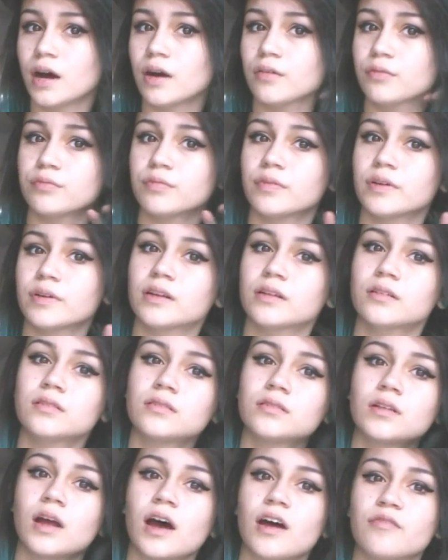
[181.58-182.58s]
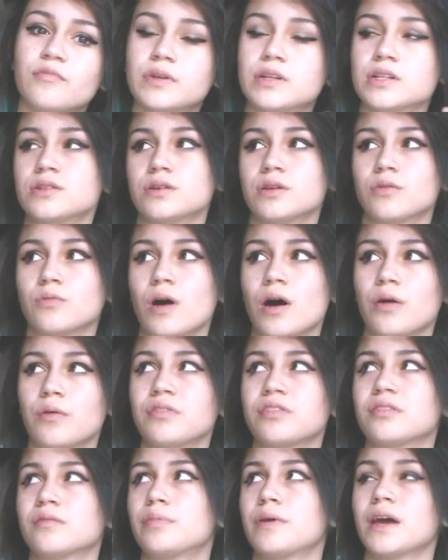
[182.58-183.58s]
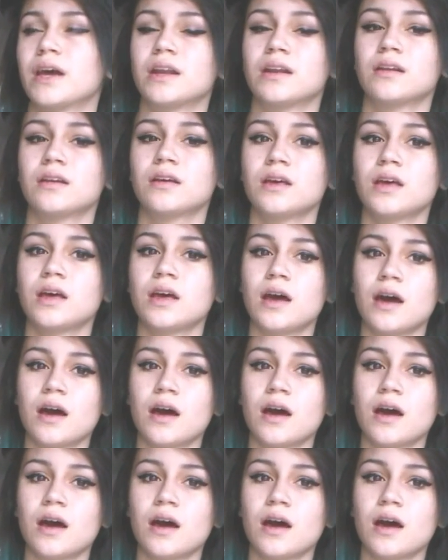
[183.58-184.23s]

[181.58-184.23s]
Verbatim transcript: I've been I've been doing well with the pain